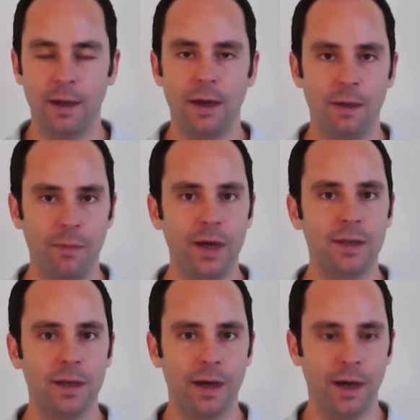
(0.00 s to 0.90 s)
it makes
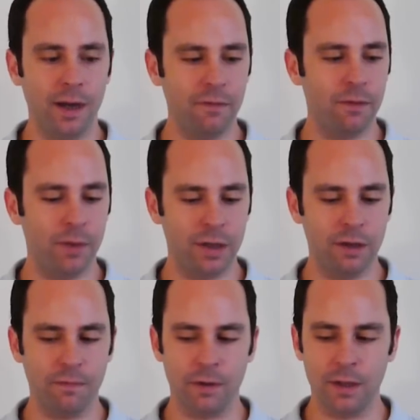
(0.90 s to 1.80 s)
a hell of a big
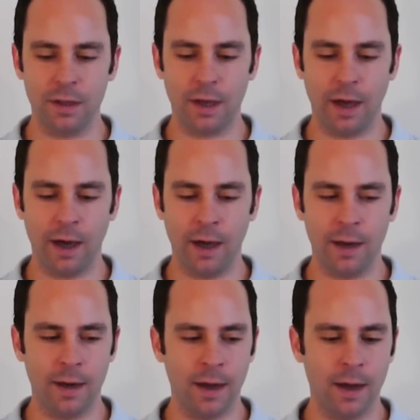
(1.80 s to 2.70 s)
difference,
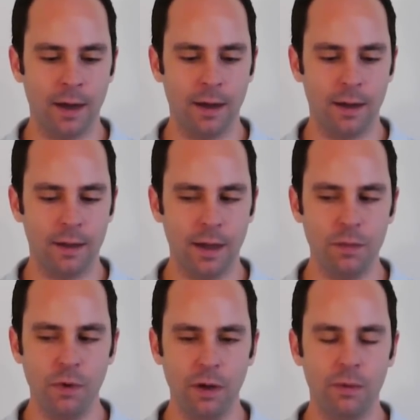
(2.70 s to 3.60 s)
and that's
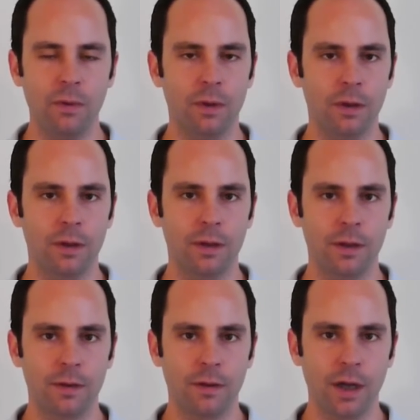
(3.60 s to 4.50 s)
pretty cool.
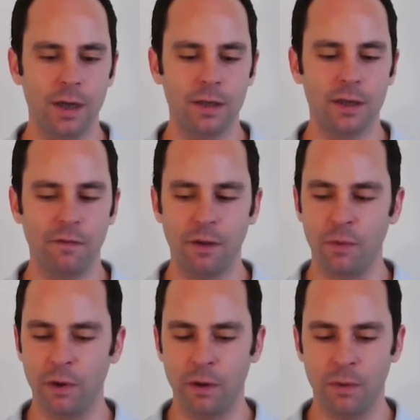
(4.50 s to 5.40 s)
That is definitely
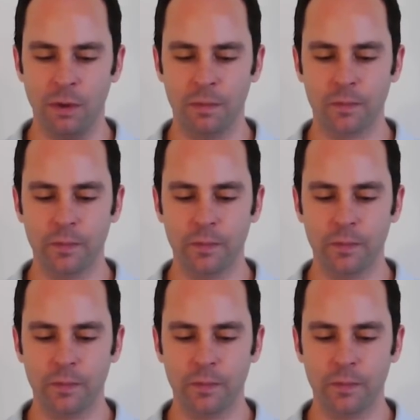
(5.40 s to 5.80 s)
pretty cool.